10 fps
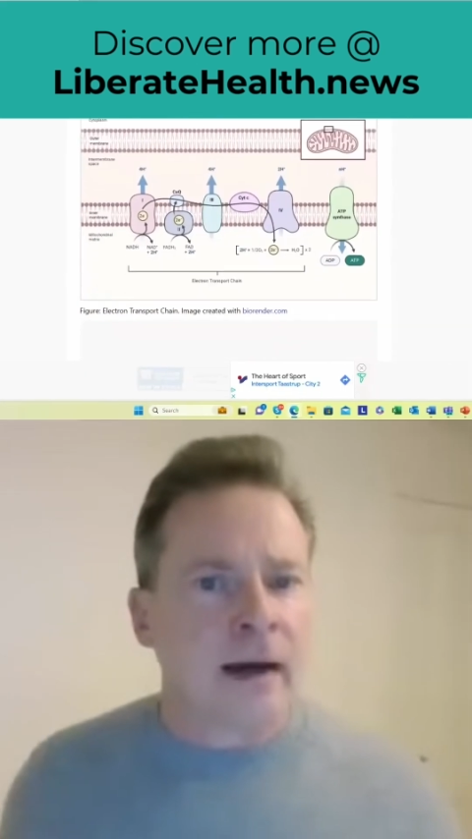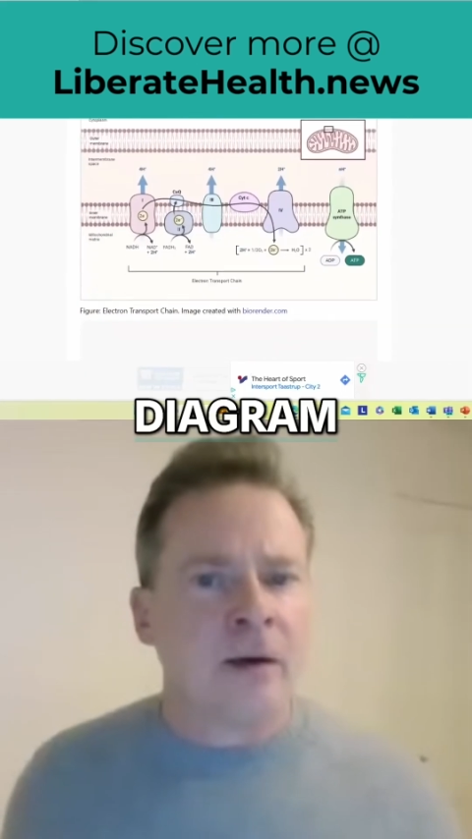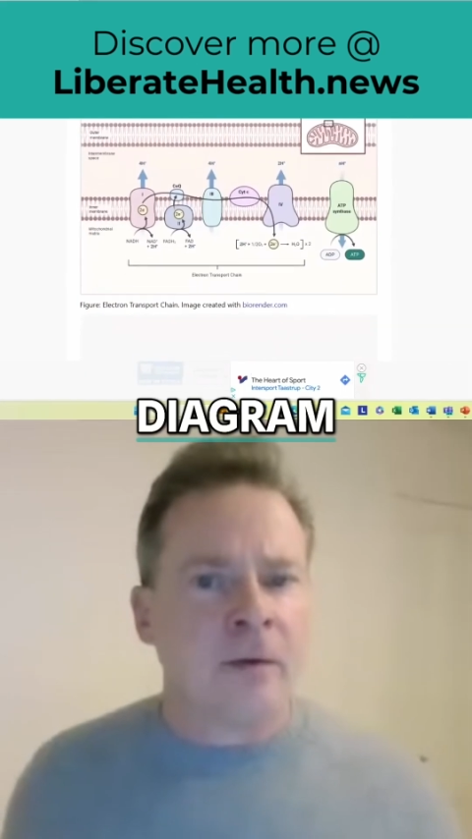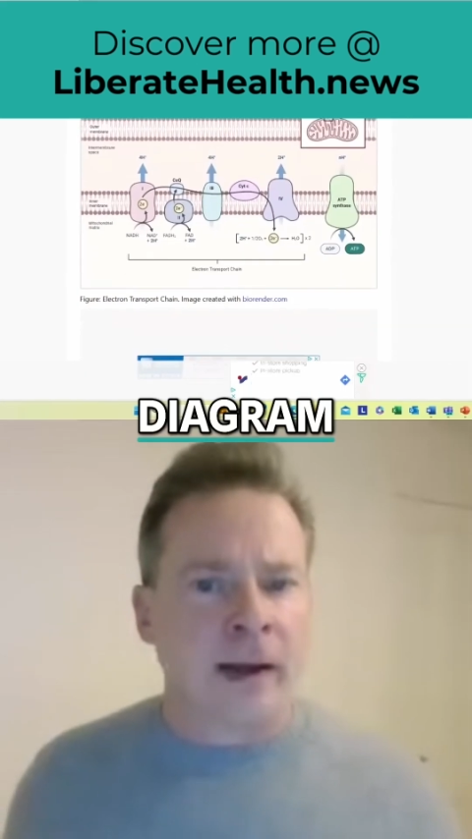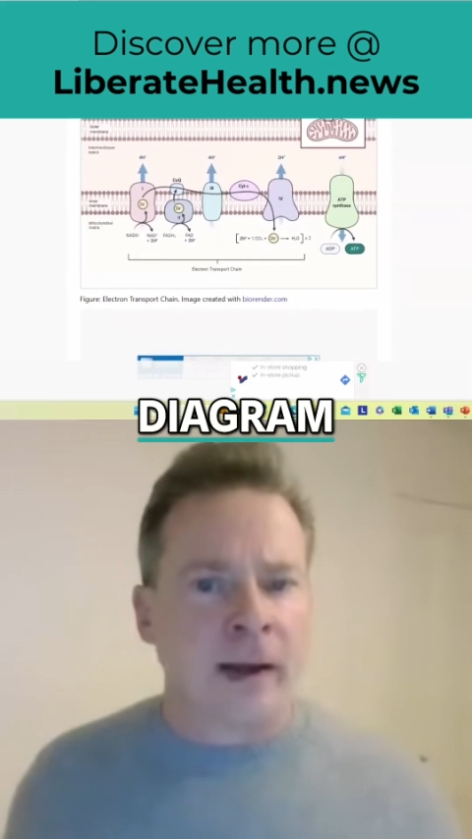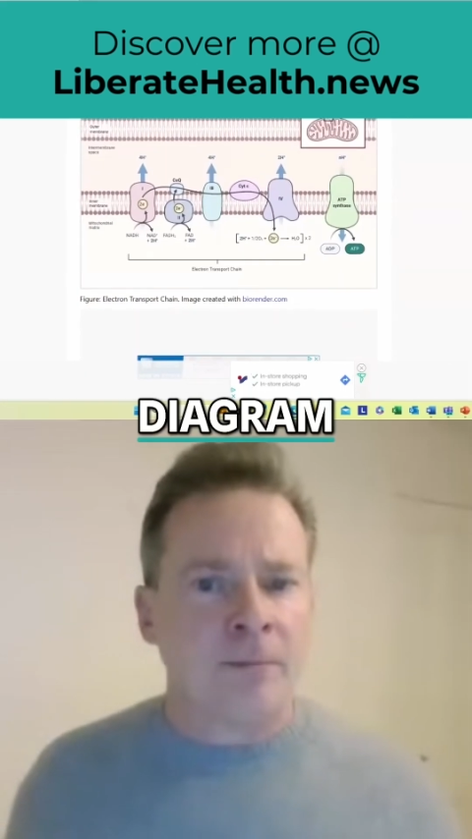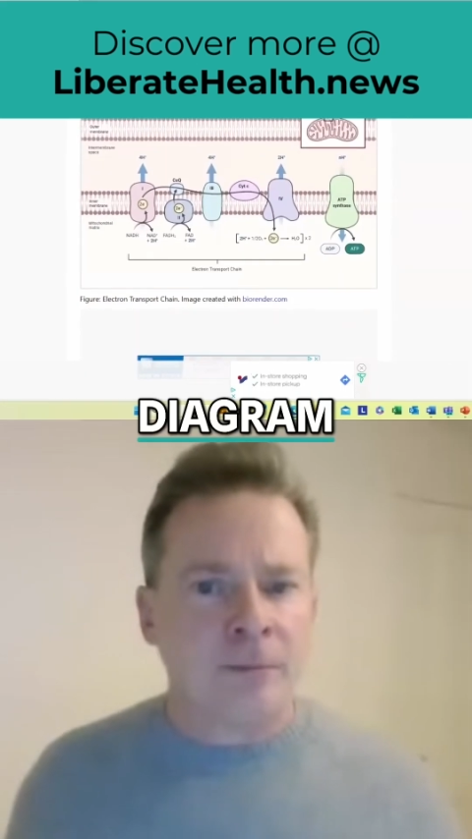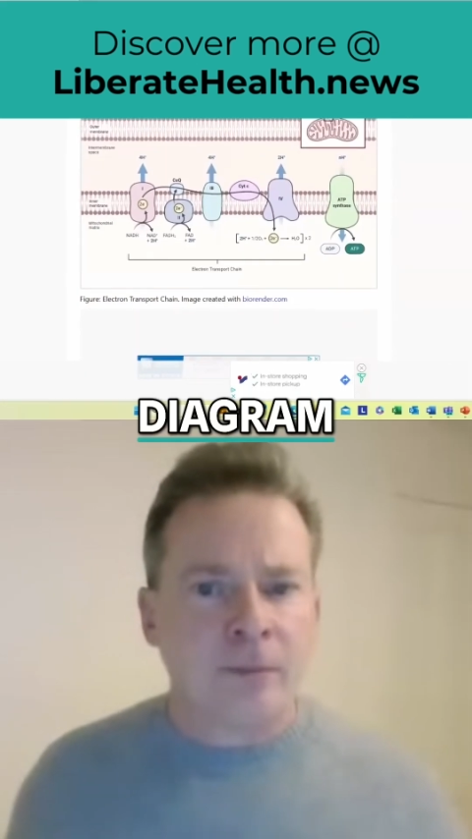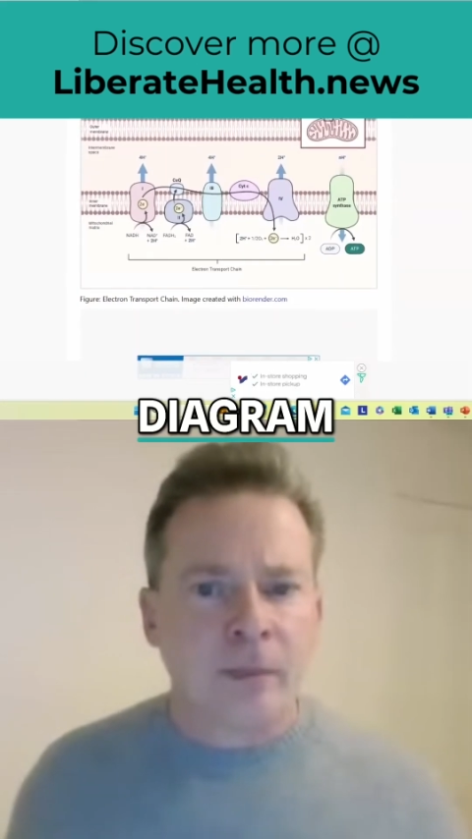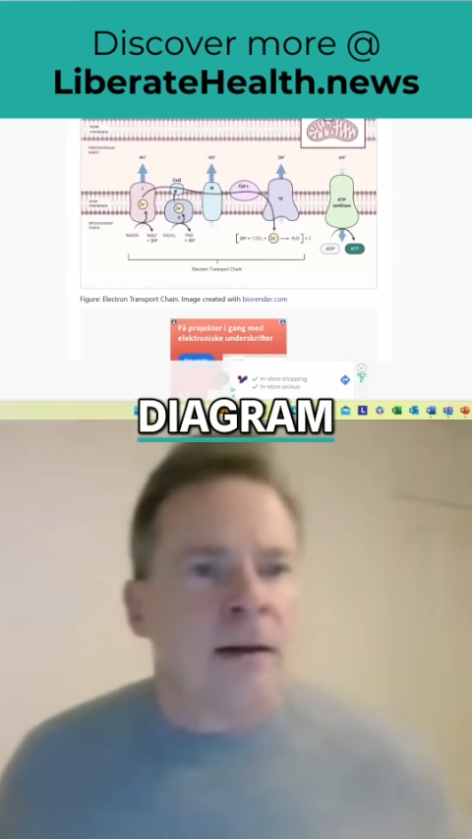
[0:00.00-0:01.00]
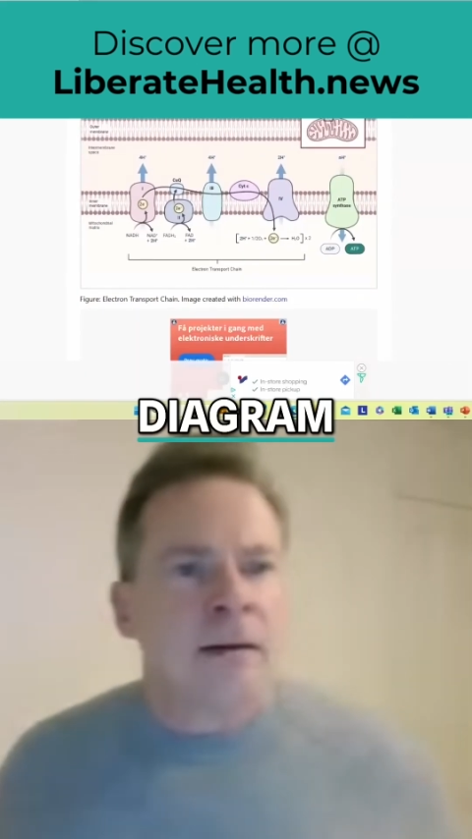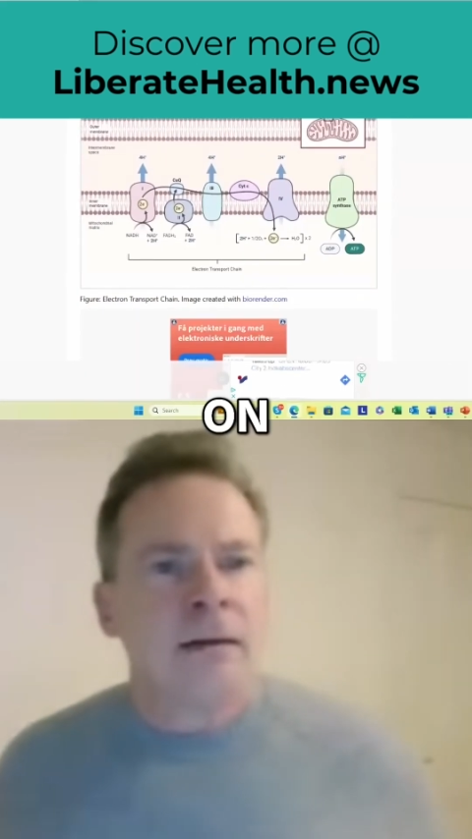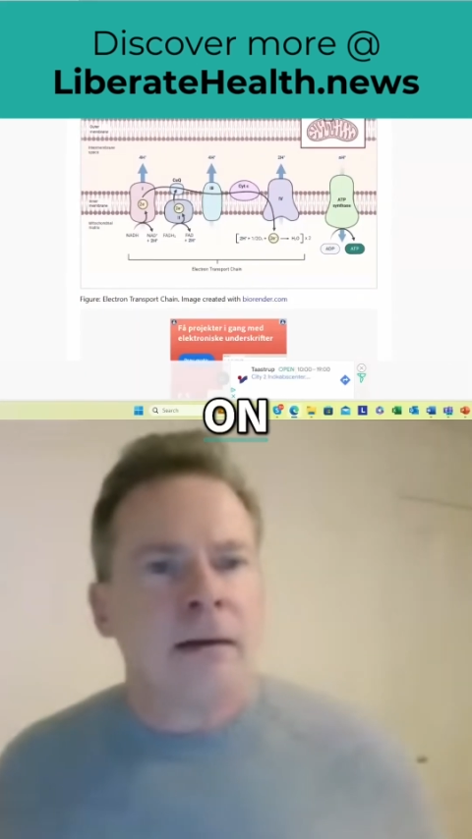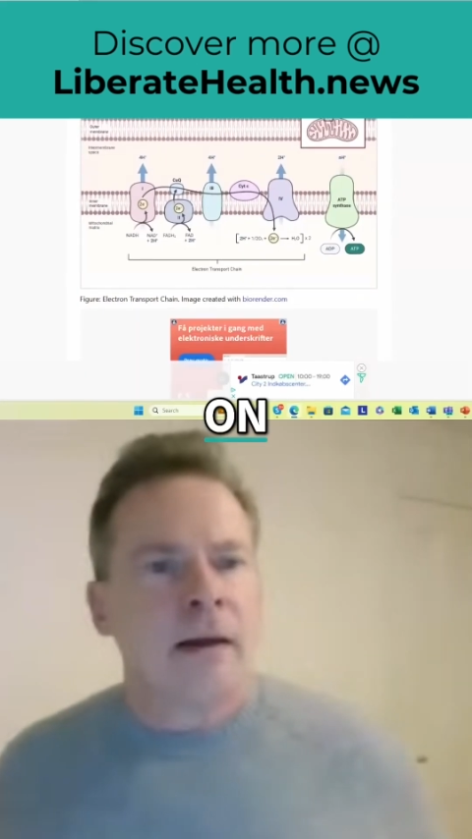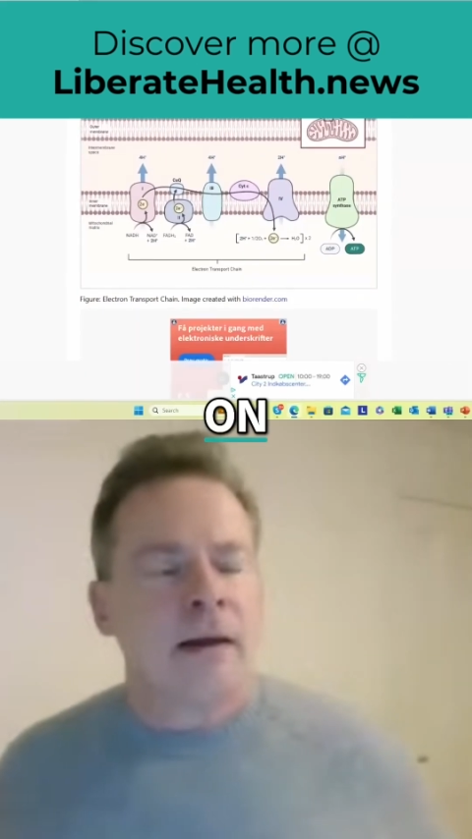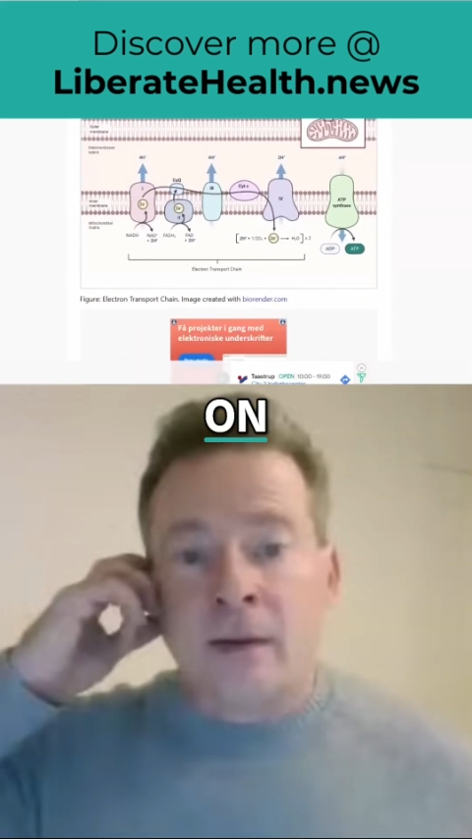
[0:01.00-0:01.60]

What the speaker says: diagram on